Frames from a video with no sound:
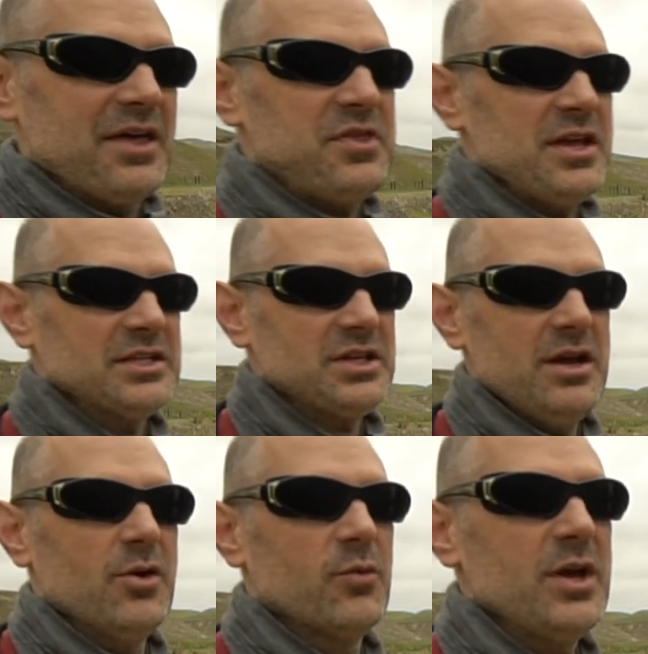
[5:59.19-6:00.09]
think it's
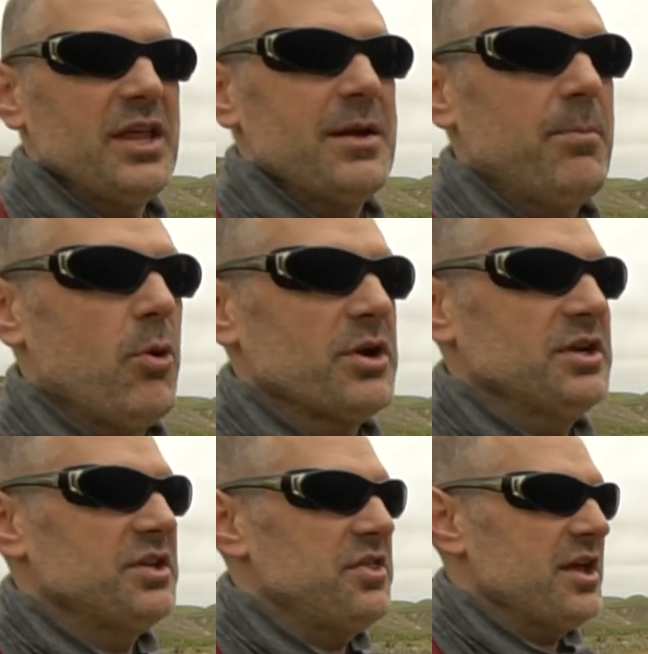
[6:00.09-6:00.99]
really
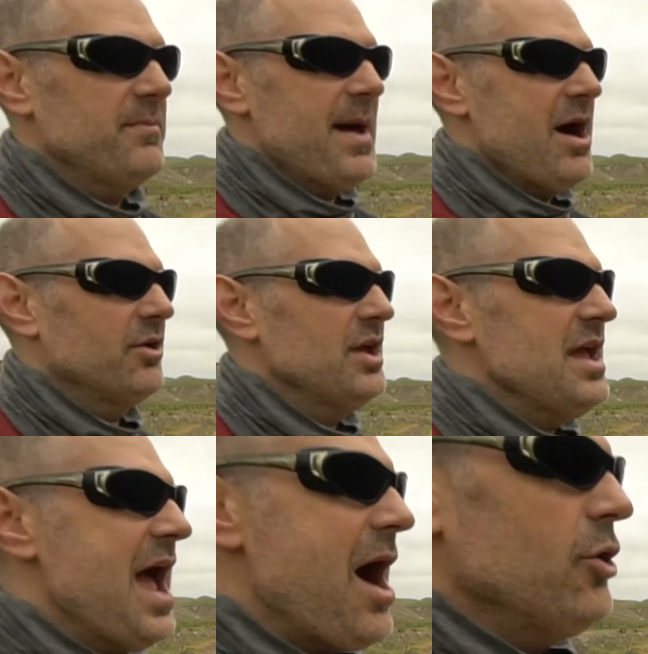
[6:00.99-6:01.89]
important to think about
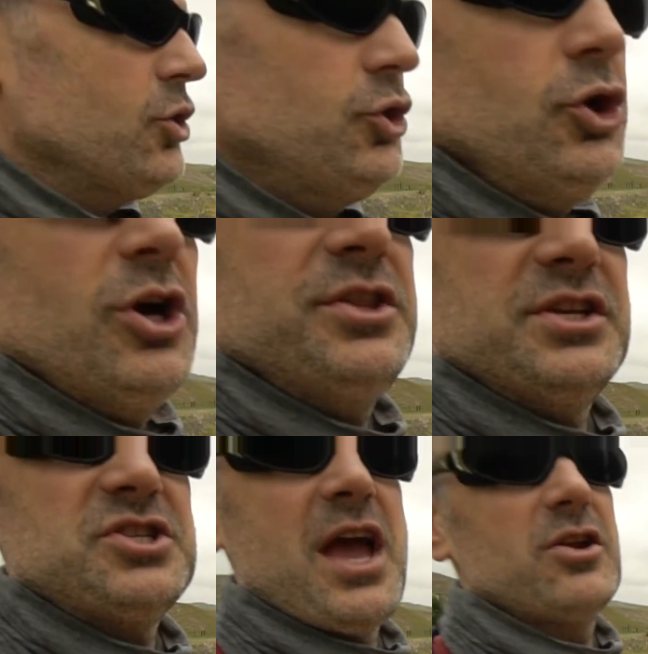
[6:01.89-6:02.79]
how good the
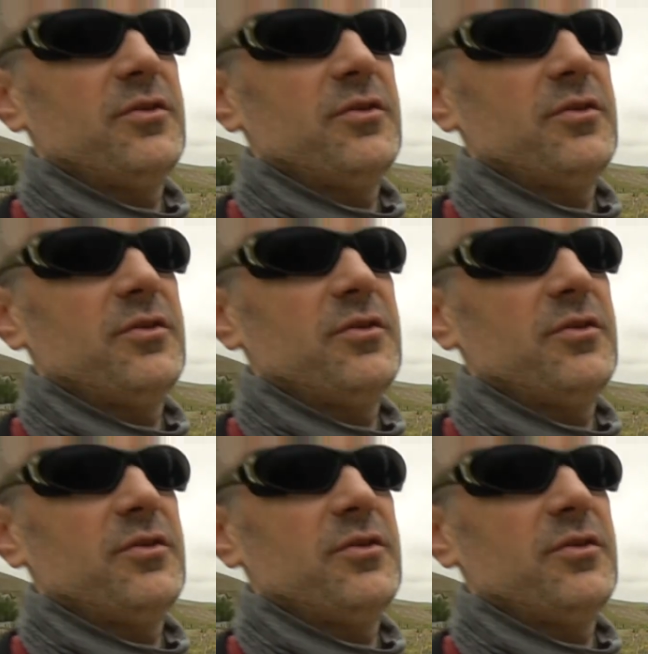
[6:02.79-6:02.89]
channel